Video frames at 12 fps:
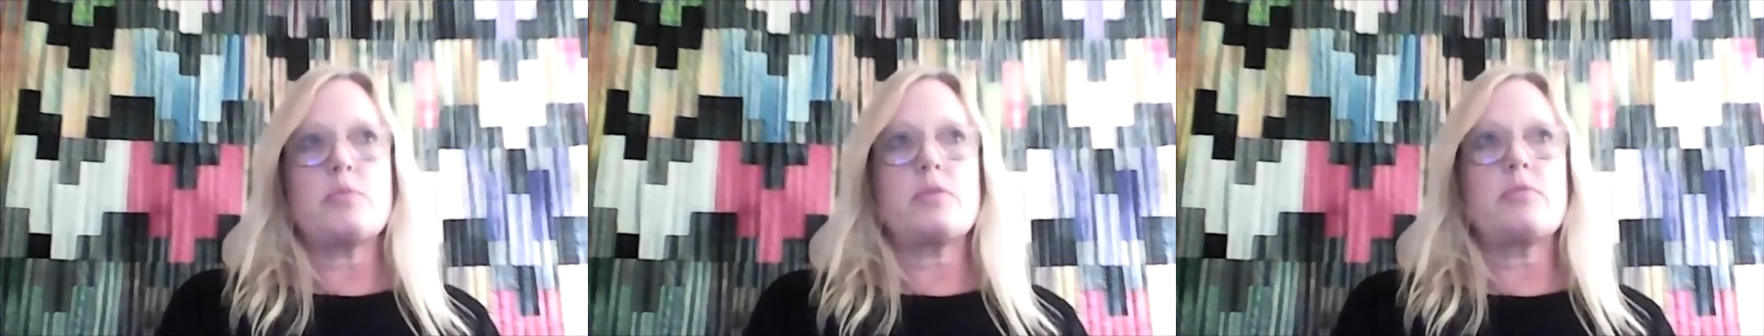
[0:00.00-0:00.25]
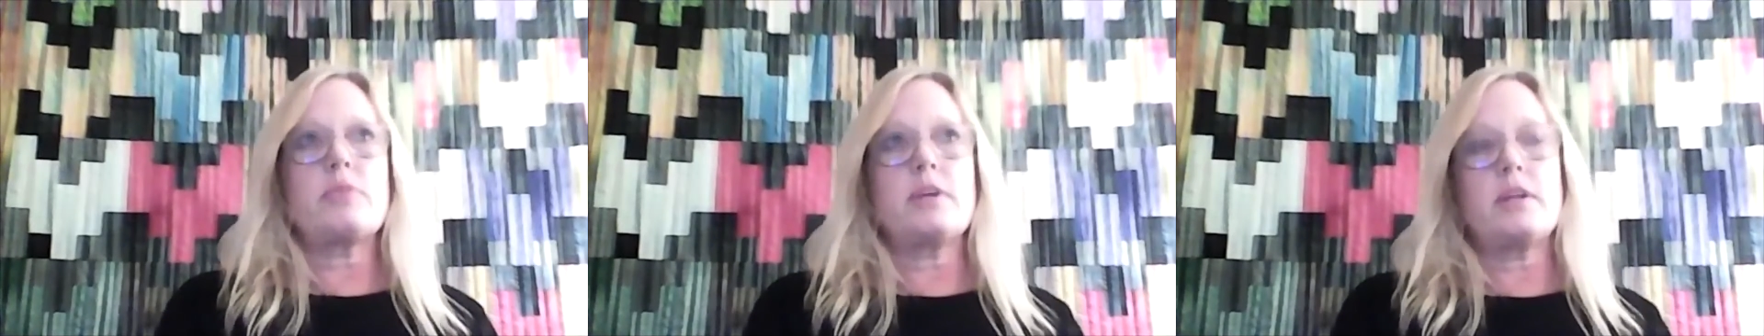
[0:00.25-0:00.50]
we're
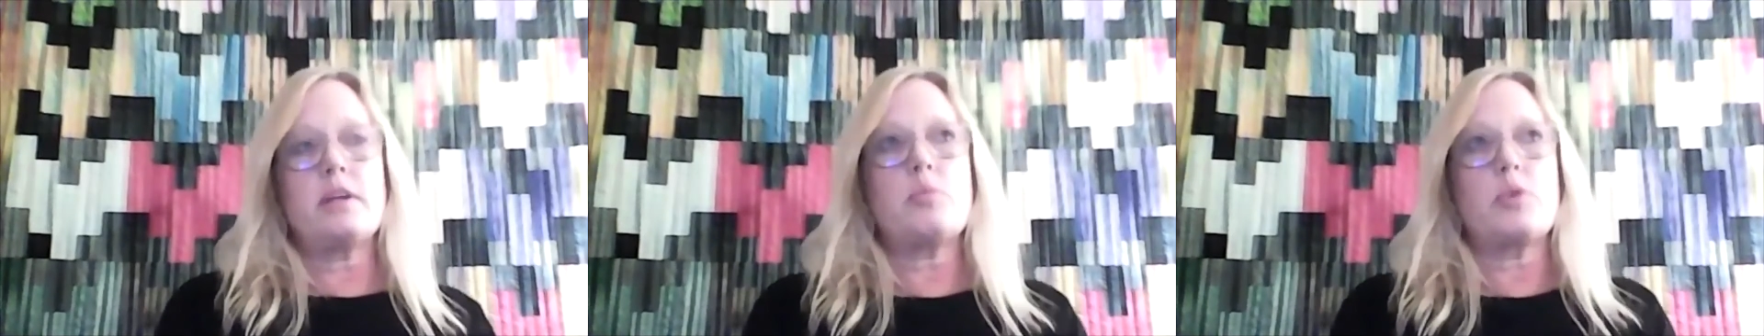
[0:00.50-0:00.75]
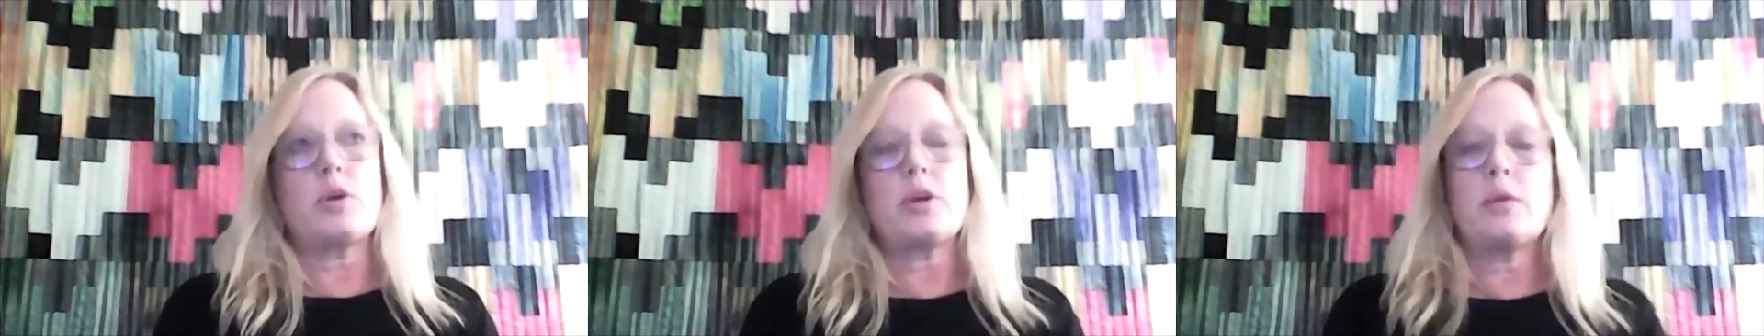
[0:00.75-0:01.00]
really
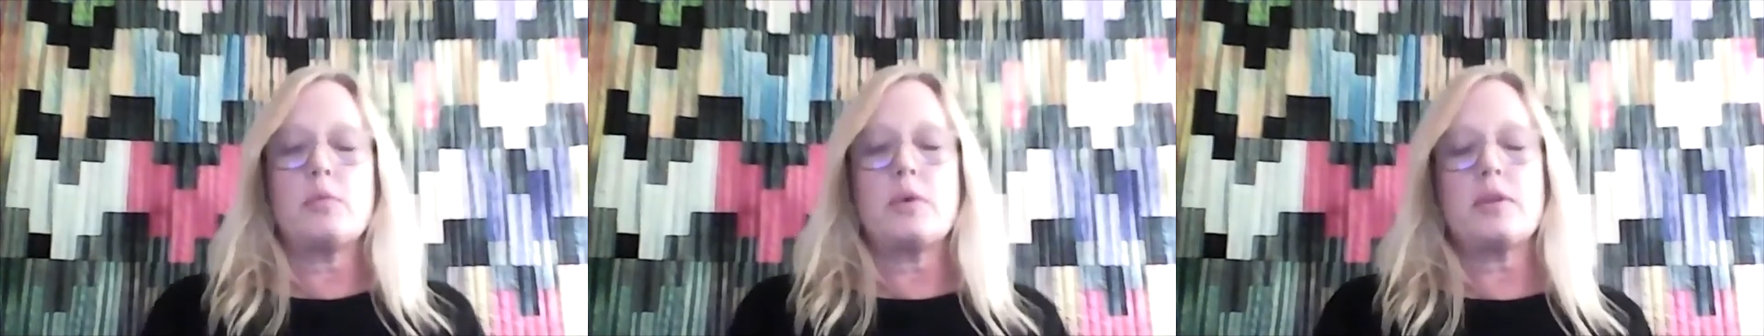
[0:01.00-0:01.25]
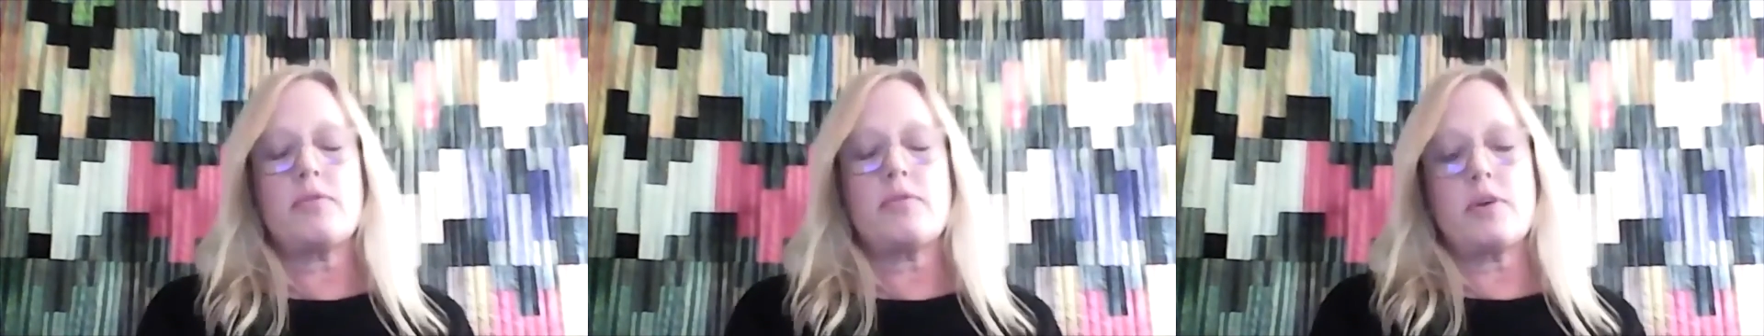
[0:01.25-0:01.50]
working
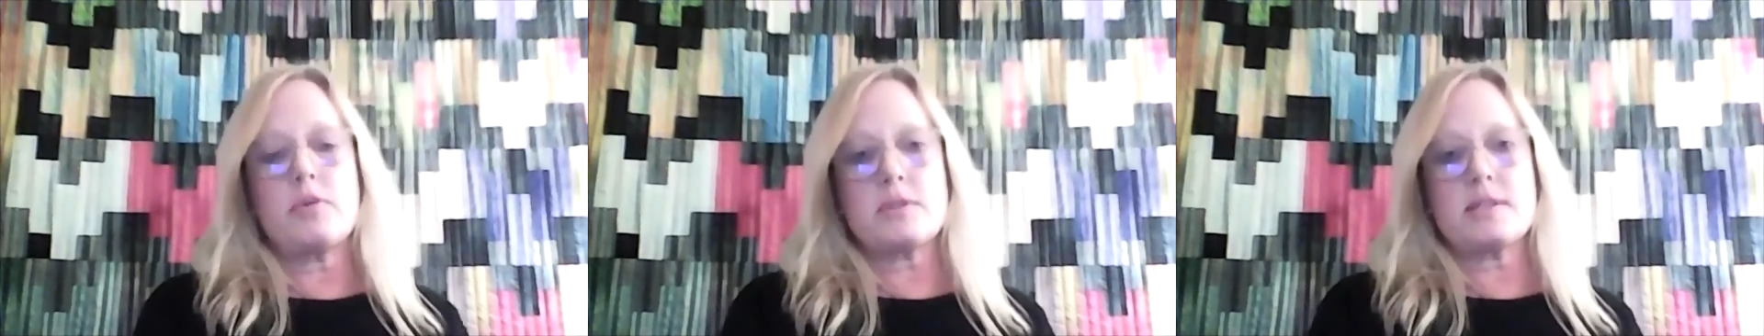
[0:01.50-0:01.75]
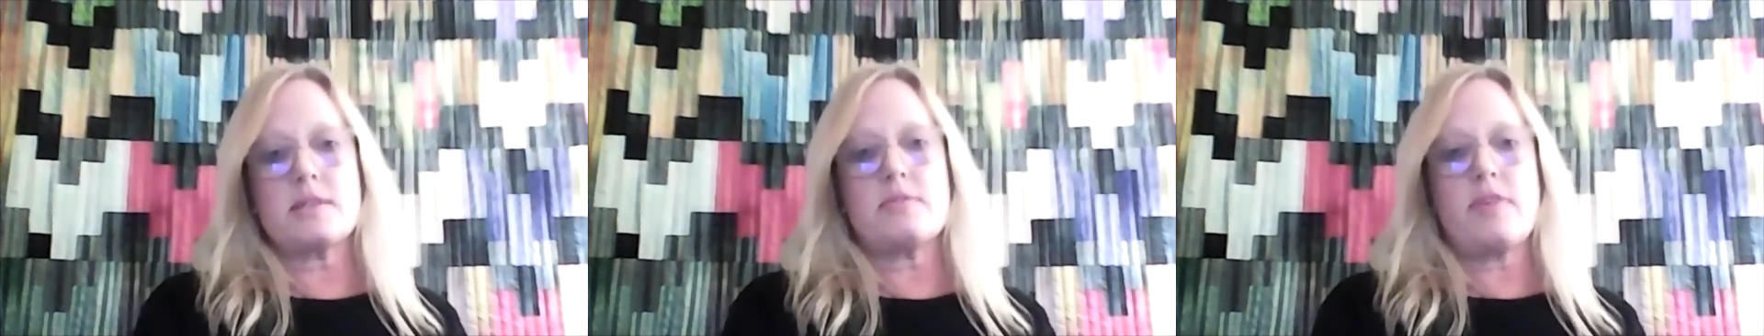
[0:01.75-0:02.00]
with
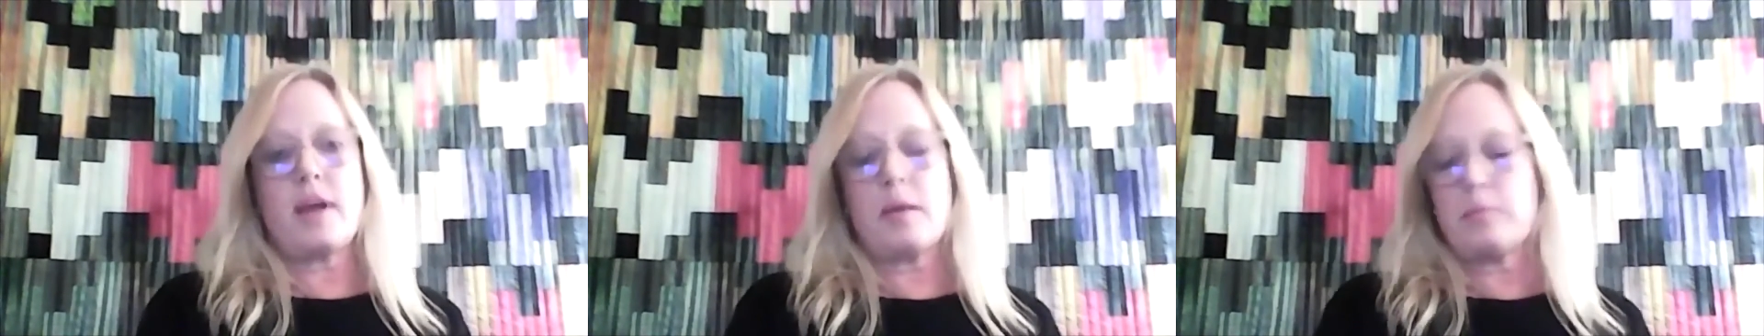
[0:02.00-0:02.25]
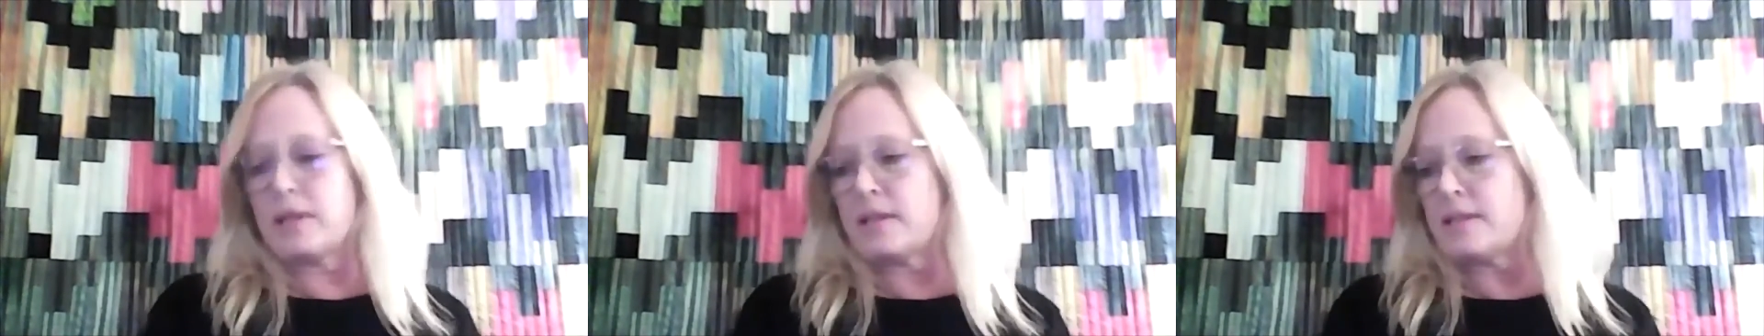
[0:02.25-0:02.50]
folks and
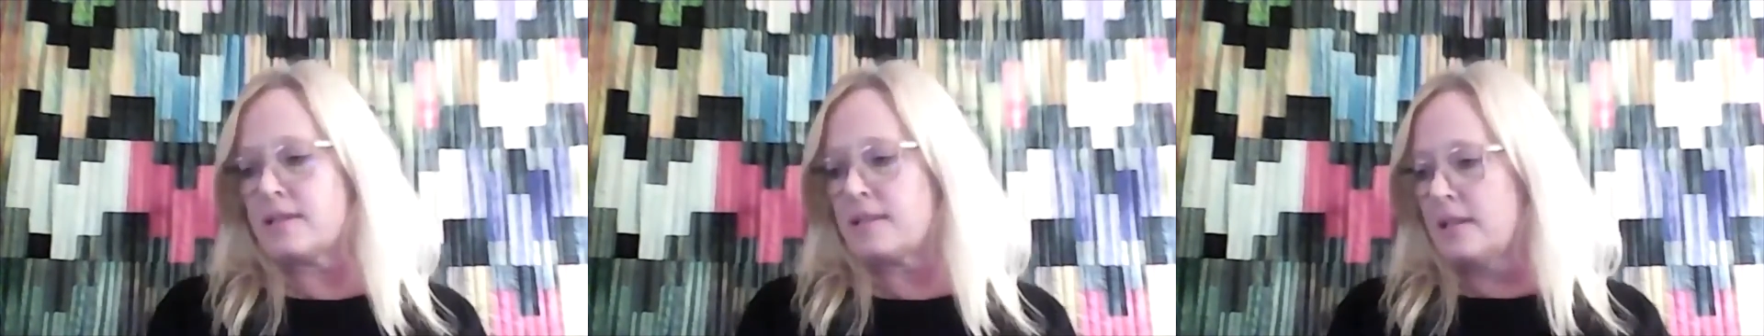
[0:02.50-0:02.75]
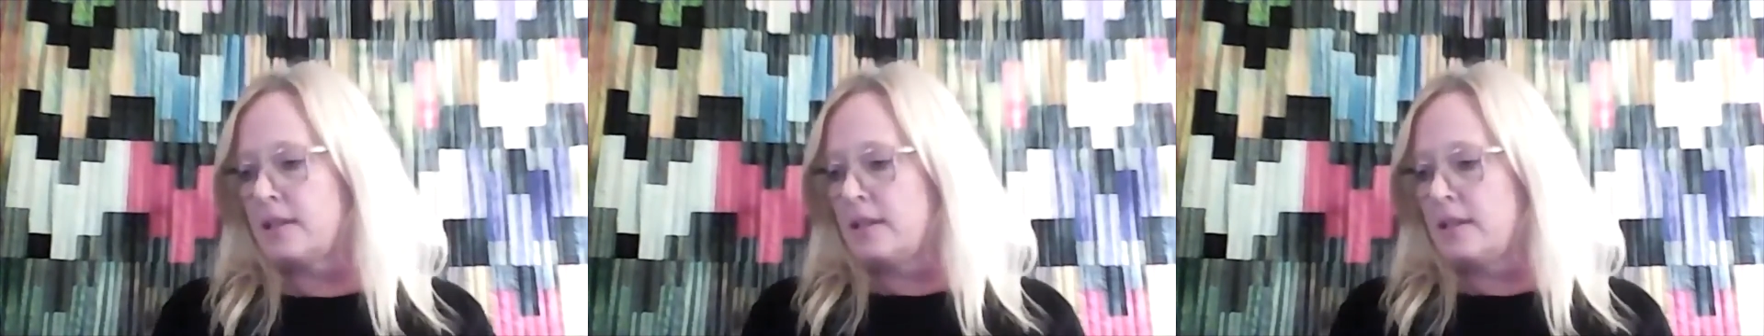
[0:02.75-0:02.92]
families,